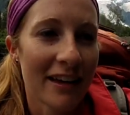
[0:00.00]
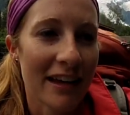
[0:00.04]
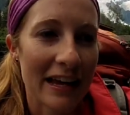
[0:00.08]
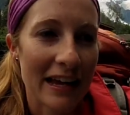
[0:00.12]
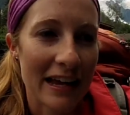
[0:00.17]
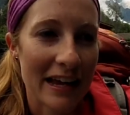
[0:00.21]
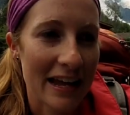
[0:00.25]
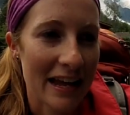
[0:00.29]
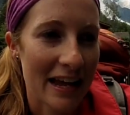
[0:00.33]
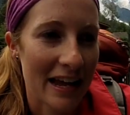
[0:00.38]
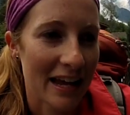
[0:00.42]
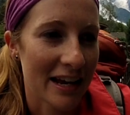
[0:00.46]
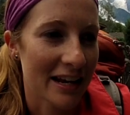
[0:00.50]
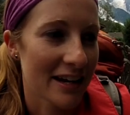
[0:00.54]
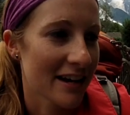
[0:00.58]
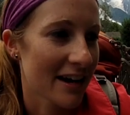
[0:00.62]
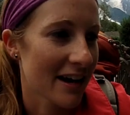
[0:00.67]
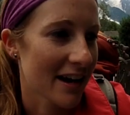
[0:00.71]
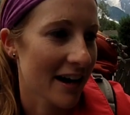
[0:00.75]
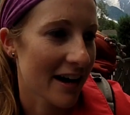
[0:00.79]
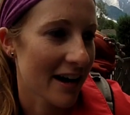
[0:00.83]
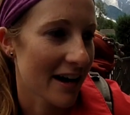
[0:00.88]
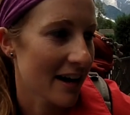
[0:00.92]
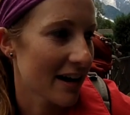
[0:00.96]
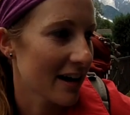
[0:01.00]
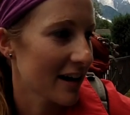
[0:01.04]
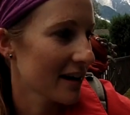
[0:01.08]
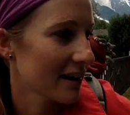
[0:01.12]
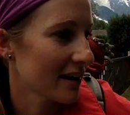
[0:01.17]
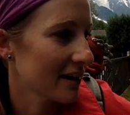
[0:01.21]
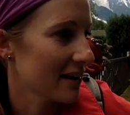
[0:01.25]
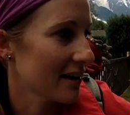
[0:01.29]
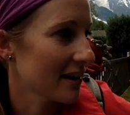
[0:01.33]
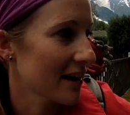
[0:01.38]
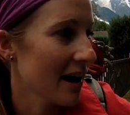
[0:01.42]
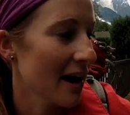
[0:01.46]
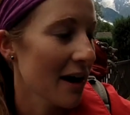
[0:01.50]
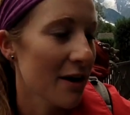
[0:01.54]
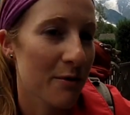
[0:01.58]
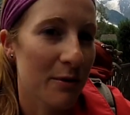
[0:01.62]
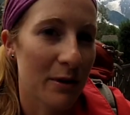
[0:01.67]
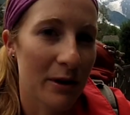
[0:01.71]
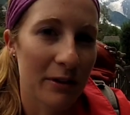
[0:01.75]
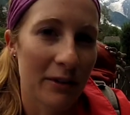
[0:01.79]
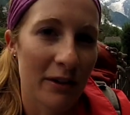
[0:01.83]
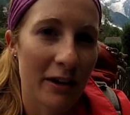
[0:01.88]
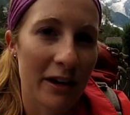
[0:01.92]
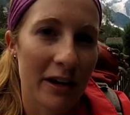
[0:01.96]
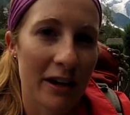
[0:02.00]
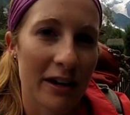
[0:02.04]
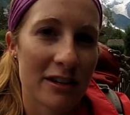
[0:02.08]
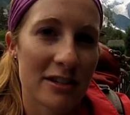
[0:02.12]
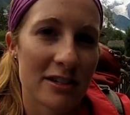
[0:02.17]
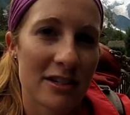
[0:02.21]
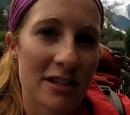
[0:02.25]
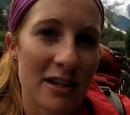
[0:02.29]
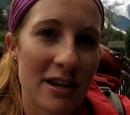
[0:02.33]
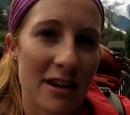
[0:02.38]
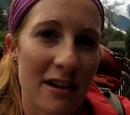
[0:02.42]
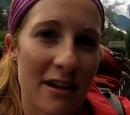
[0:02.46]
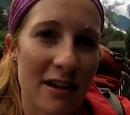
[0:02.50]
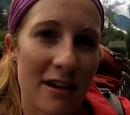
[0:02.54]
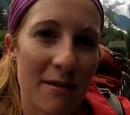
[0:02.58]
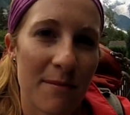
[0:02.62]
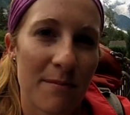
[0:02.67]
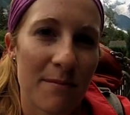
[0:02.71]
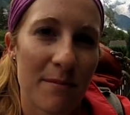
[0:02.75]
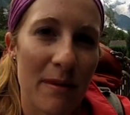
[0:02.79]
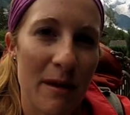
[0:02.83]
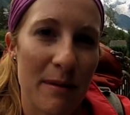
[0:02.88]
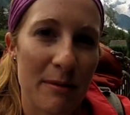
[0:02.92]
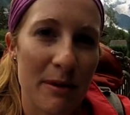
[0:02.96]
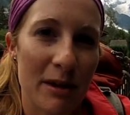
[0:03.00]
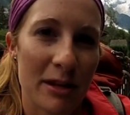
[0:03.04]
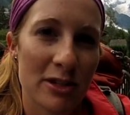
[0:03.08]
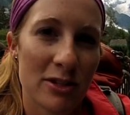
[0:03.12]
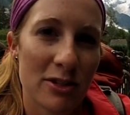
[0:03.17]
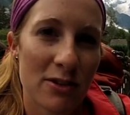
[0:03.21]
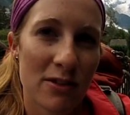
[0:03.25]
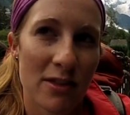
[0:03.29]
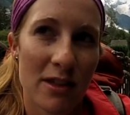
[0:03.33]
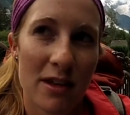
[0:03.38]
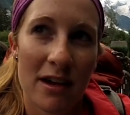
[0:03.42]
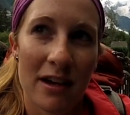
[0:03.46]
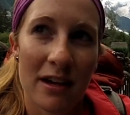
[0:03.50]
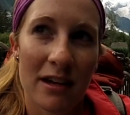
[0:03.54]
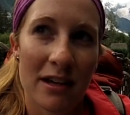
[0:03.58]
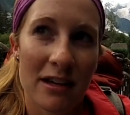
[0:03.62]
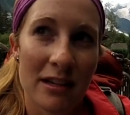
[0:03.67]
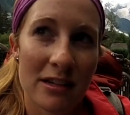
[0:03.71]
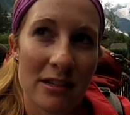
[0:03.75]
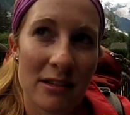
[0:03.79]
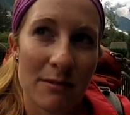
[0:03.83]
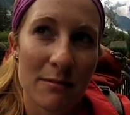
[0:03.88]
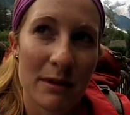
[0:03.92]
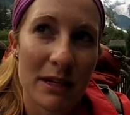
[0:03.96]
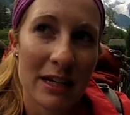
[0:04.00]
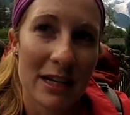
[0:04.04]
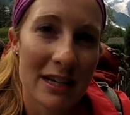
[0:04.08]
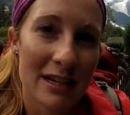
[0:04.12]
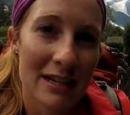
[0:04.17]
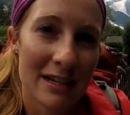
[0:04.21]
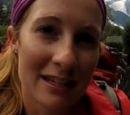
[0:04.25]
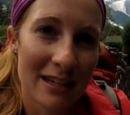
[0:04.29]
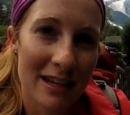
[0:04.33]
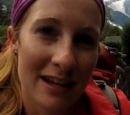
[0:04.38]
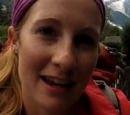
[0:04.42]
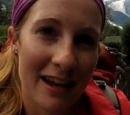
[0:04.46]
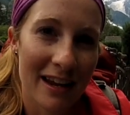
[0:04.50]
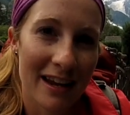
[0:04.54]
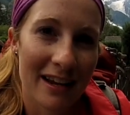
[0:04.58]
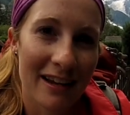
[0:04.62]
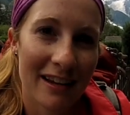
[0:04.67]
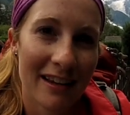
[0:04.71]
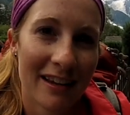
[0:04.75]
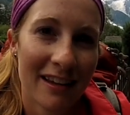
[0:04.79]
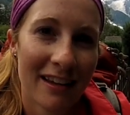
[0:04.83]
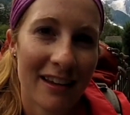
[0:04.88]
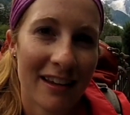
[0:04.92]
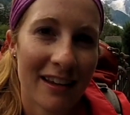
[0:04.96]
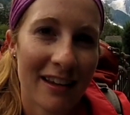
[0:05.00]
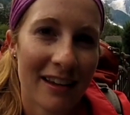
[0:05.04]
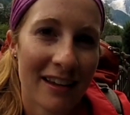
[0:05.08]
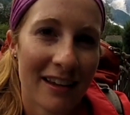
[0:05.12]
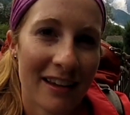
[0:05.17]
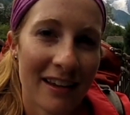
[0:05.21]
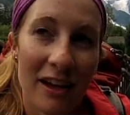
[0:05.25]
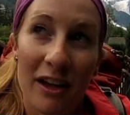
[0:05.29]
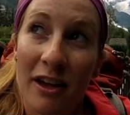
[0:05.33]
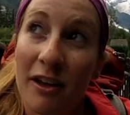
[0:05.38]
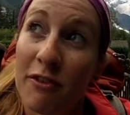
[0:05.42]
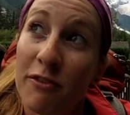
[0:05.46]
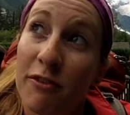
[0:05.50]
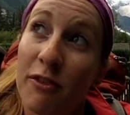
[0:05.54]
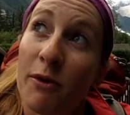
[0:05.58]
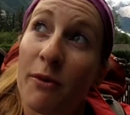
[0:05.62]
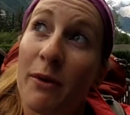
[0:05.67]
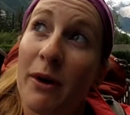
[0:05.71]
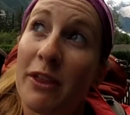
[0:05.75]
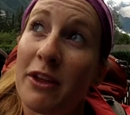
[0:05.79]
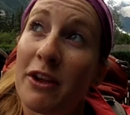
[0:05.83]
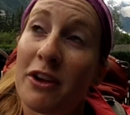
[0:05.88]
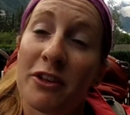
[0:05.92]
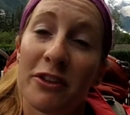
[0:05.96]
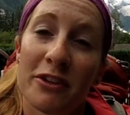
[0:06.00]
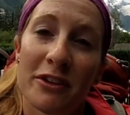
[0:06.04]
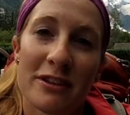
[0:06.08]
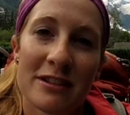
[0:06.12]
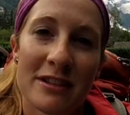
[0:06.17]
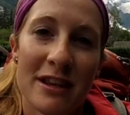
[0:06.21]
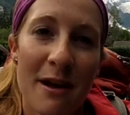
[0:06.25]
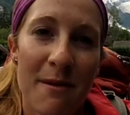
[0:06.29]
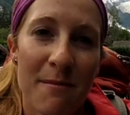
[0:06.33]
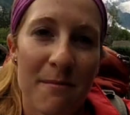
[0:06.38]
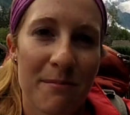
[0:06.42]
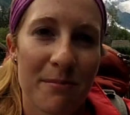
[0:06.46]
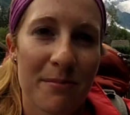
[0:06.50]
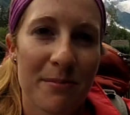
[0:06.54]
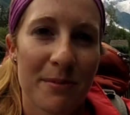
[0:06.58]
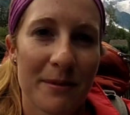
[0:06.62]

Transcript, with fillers: and uh, yeah, we're looking to maybe do the Aiguille du Midi today if the weather clears up,